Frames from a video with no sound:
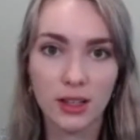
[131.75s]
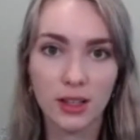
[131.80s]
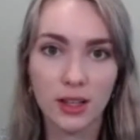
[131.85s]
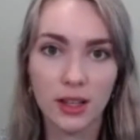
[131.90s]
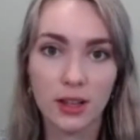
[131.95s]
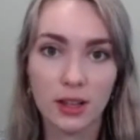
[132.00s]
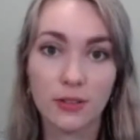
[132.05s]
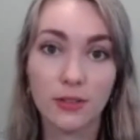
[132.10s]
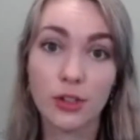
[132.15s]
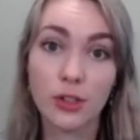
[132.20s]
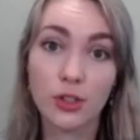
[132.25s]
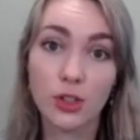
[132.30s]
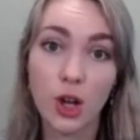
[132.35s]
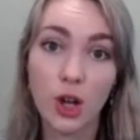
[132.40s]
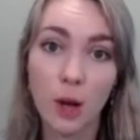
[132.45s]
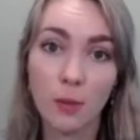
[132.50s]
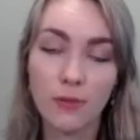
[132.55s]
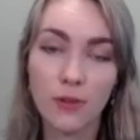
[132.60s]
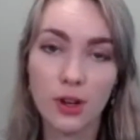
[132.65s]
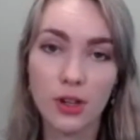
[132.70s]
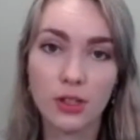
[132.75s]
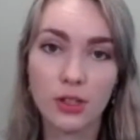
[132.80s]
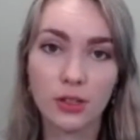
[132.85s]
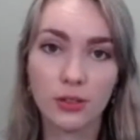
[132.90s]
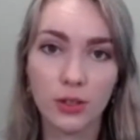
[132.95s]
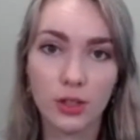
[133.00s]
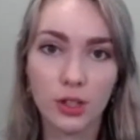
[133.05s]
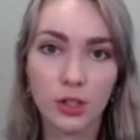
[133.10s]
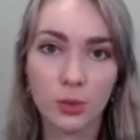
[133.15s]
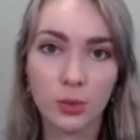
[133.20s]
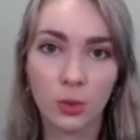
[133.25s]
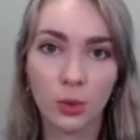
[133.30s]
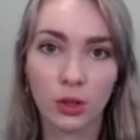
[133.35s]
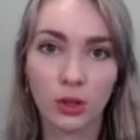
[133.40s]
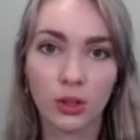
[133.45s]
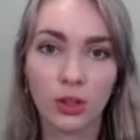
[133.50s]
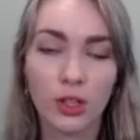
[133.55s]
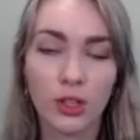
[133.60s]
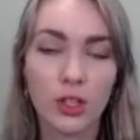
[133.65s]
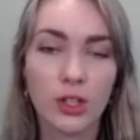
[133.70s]
If your job fair is
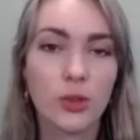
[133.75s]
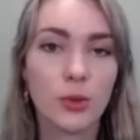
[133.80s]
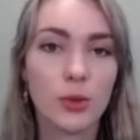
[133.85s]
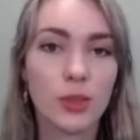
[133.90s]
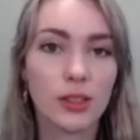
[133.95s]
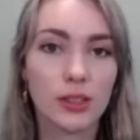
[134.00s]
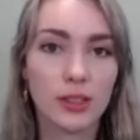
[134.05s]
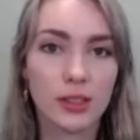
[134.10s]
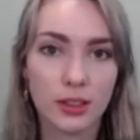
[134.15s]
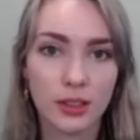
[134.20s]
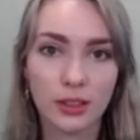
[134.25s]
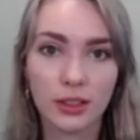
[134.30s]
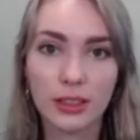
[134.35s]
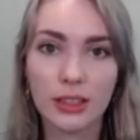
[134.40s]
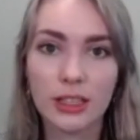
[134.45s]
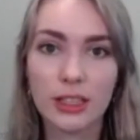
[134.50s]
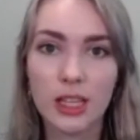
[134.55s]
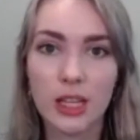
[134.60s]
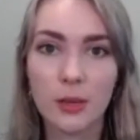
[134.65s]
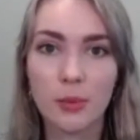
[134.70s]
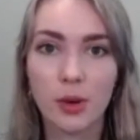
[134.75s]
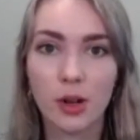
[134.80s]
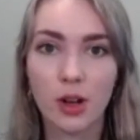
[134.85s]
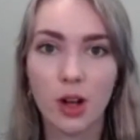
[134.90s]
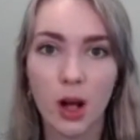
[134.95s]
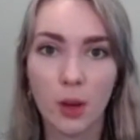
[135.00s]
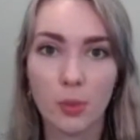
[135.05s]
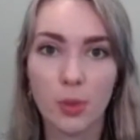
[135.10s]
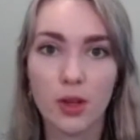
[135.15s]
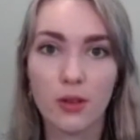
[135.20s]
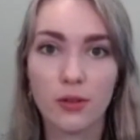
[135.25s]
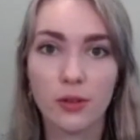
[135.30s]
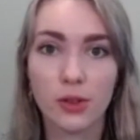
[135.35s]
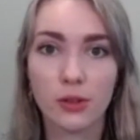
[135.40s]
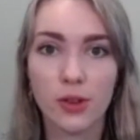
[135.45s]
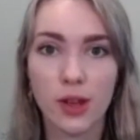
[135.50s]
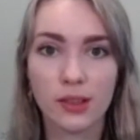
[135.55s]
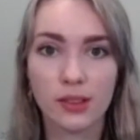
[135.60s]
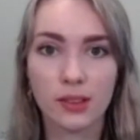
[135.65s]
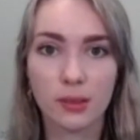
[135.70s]
virtual, you can certainly keep a copy of your
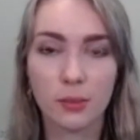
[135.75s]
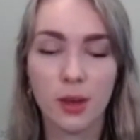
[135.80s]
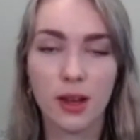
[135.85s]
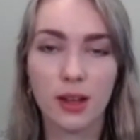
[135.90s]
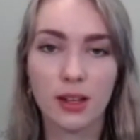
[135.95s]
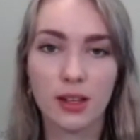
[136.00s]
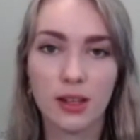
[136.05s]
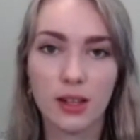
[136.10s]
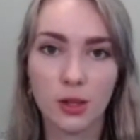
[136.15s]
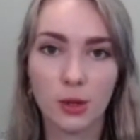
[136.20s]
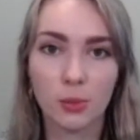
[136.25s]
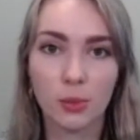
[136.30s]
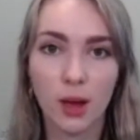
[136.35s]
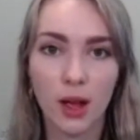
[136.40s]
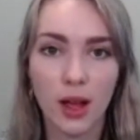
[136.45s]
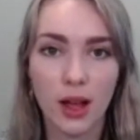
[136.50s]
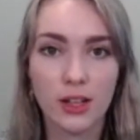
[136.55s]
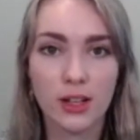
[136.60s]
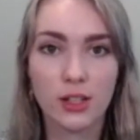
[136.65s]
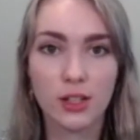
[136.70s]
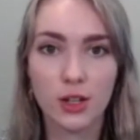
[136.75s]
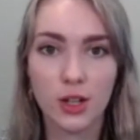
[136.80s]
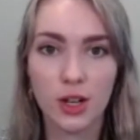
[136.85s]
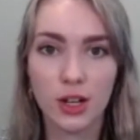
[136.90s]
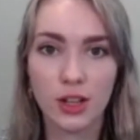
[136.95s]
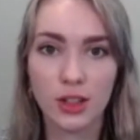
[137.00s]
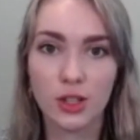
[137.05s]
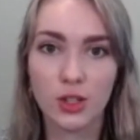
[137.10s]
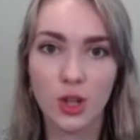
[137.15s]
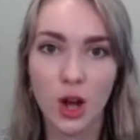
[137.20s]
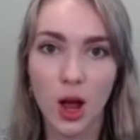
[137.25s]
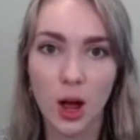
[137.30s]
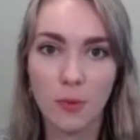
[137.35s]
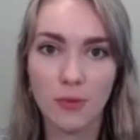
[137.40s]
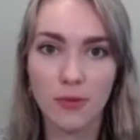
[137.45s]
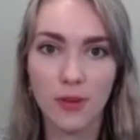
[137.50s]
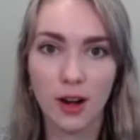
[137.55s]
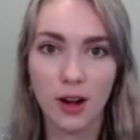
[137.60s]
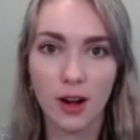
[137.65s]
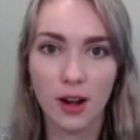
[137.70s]
resume nearby during the job
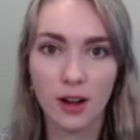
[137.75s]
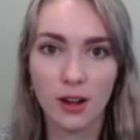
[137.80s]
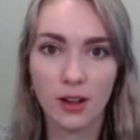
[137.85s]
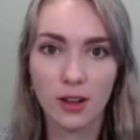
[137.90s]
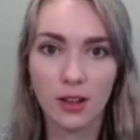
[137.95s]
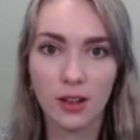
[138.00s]
fair.